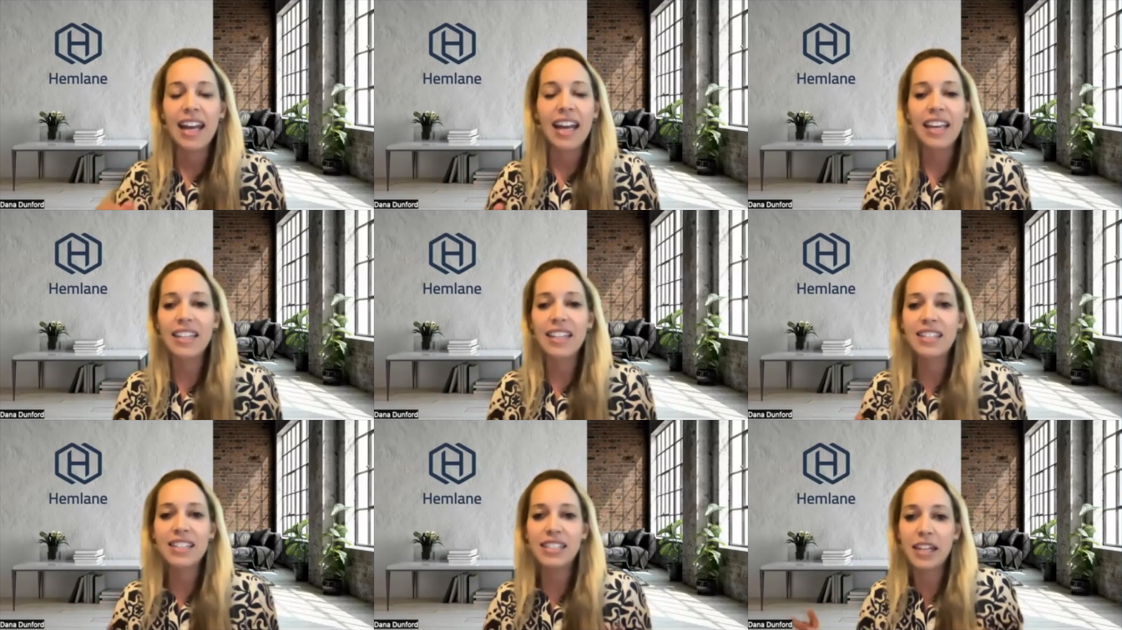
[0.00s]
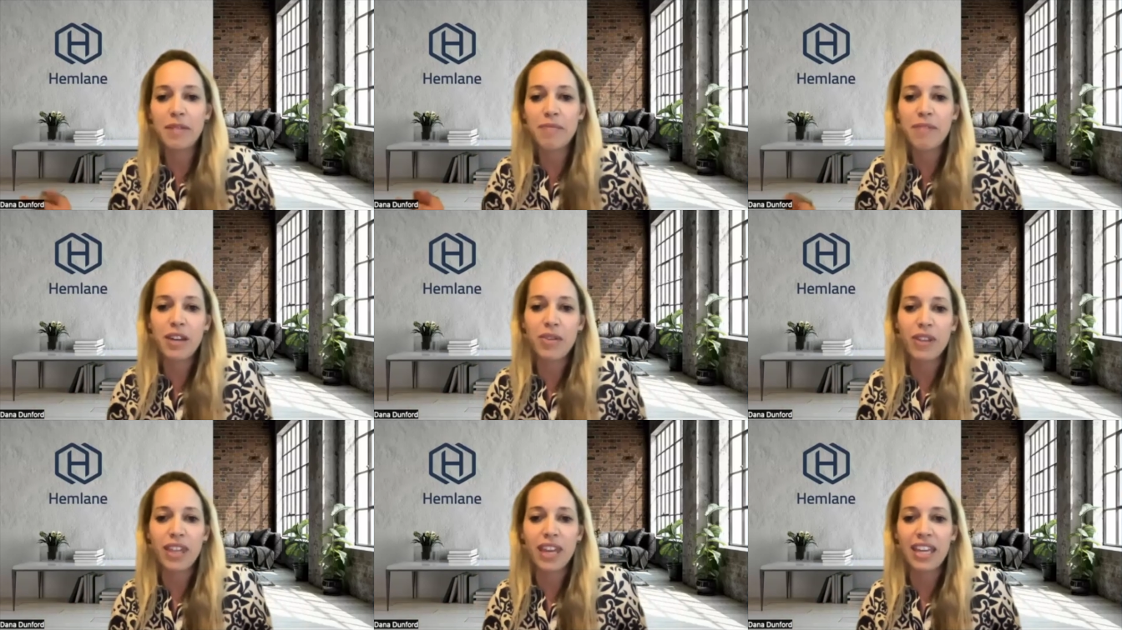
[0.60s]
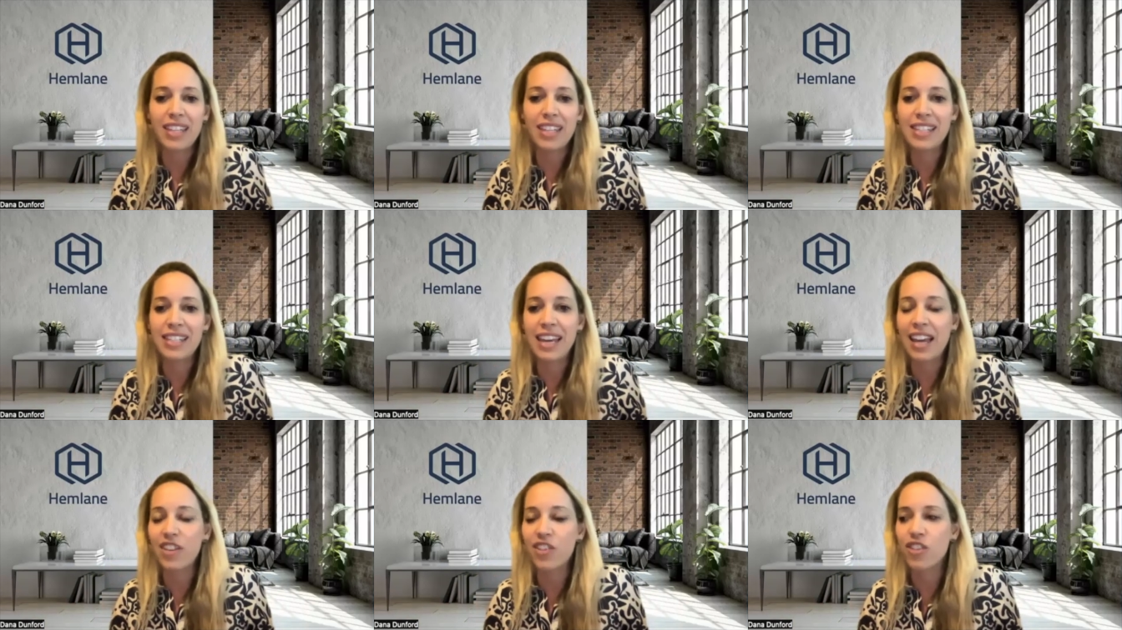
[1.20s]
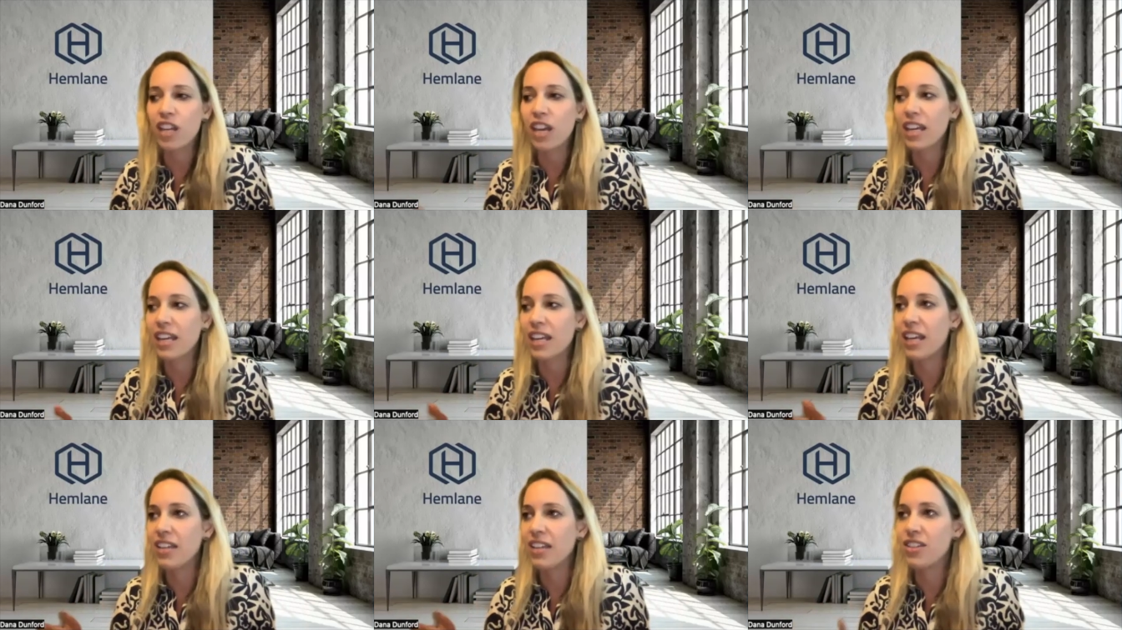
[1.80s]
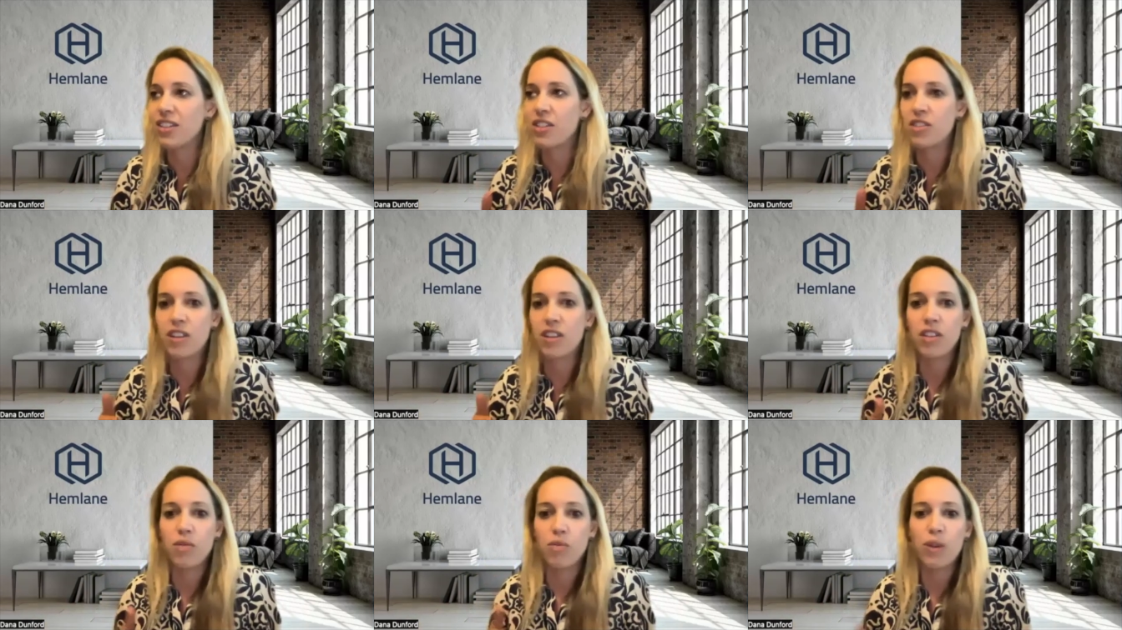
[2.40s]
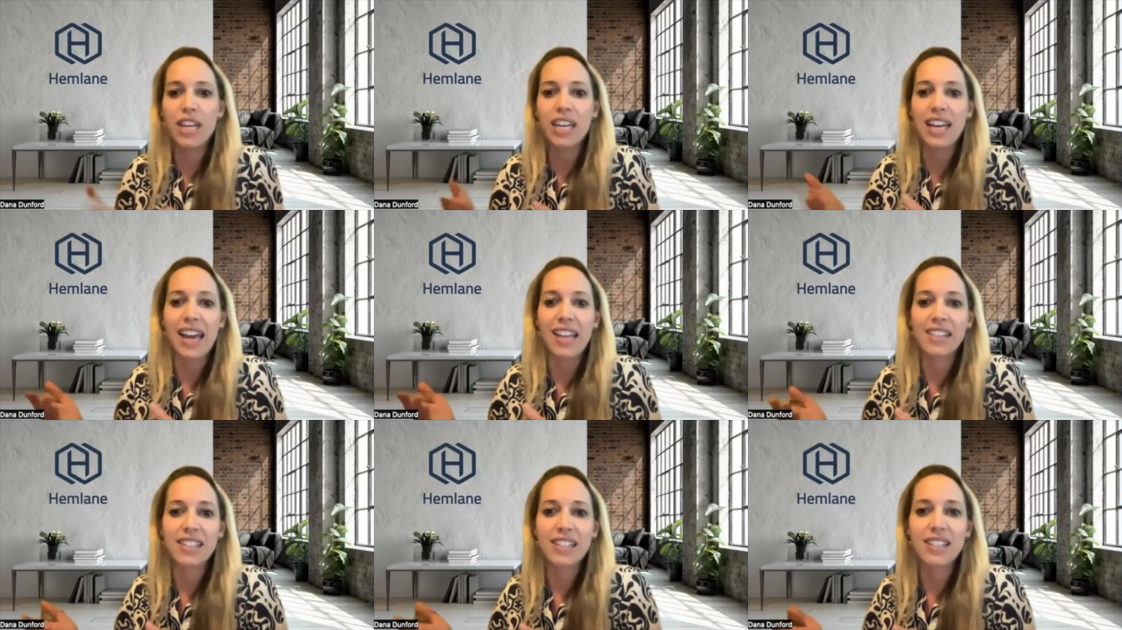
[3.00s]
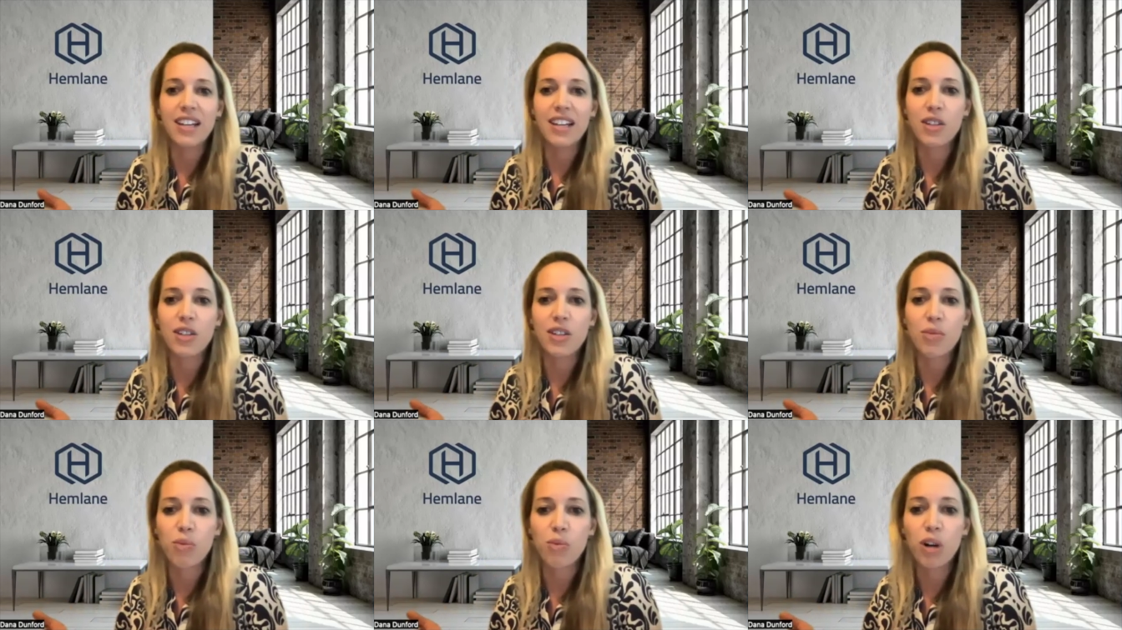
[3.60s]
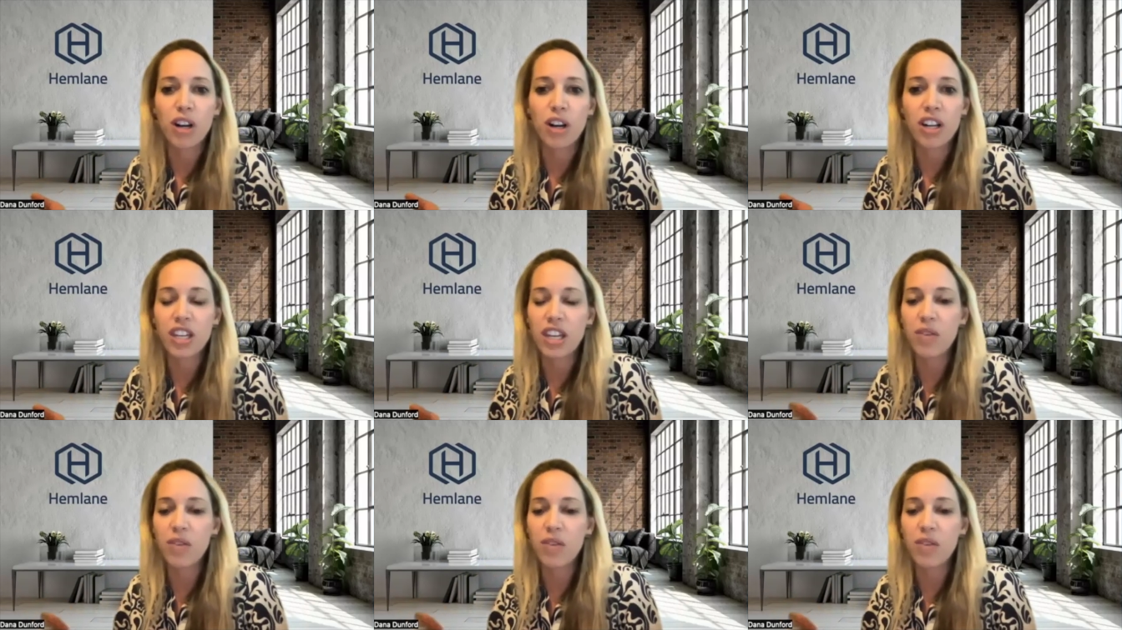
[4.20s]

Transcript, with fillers: It's the same thing with ACH. Like it's weekends, it doesn't work.